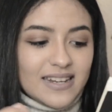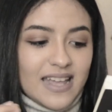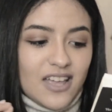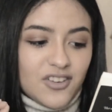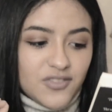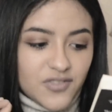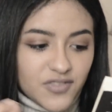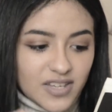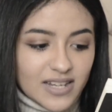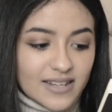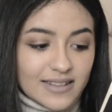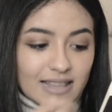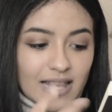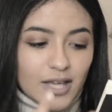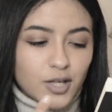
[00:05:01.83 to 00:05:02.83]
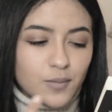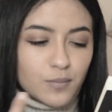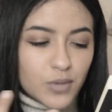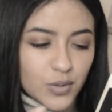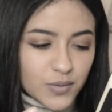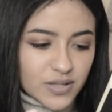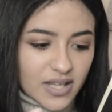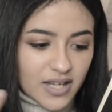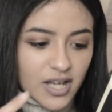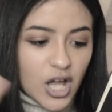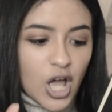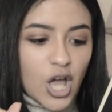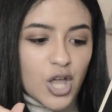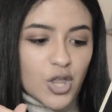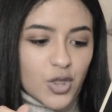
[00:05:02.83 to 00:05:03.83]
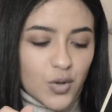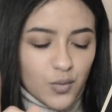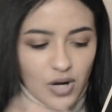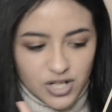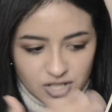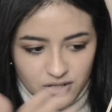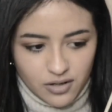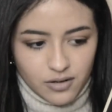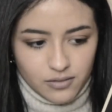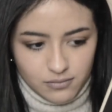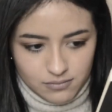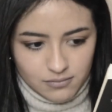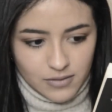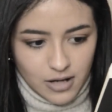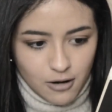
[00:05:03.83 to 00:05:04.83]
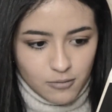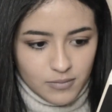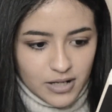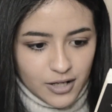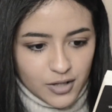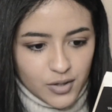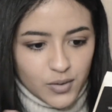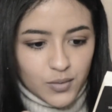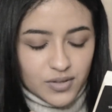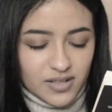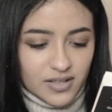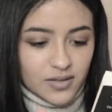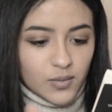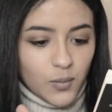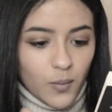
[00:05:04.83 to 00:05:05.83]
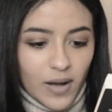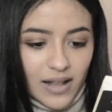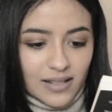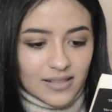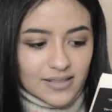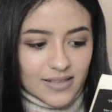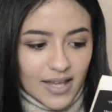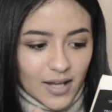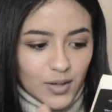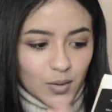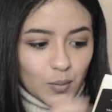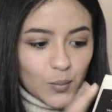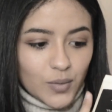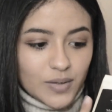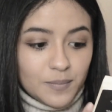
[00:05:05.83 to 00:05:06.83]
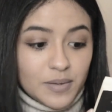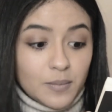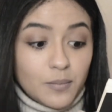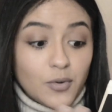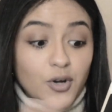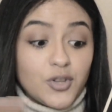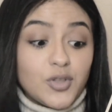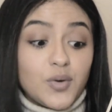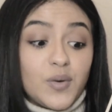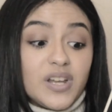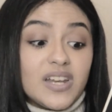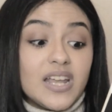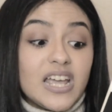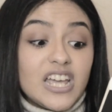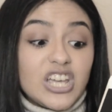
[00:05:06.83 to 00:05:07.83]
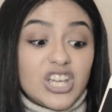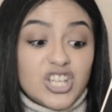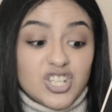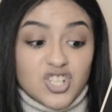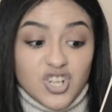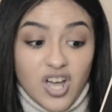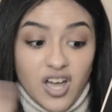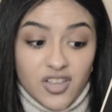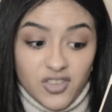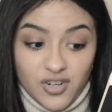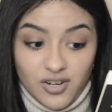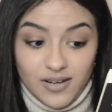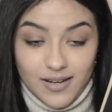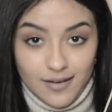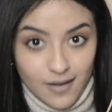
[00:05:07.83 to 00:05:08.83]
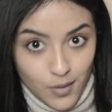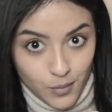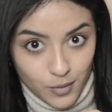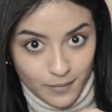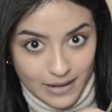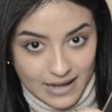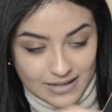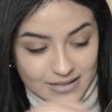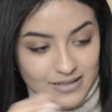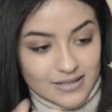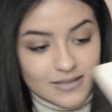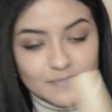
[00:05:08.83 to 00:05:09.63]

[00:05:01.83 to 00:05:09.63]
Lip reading: it and feel it like music, the Russian calmly concluded, well, then we'd be murdering each other in our beds.